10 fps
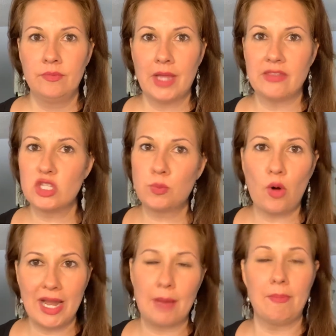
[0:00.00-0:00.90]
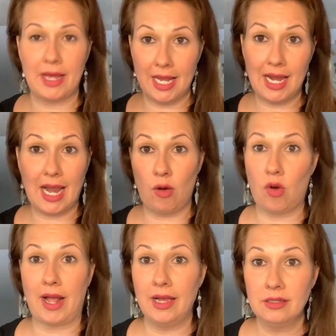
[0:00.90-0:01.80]
At this point, I'm Maria la
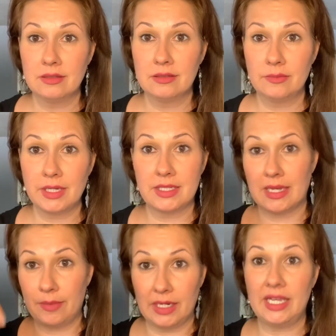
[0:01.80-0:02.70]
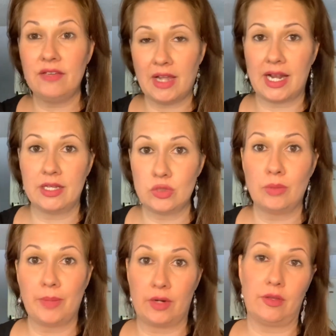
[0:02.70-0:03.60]
Loca, because I believe that I can do
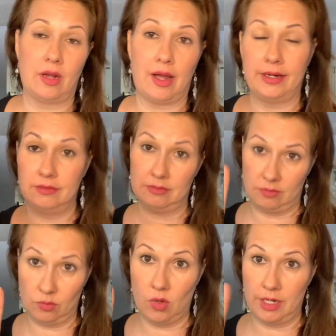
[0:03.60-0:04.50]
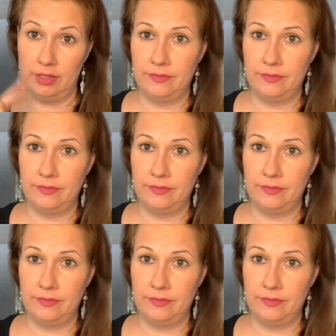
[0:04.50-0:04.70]
it better than God, one.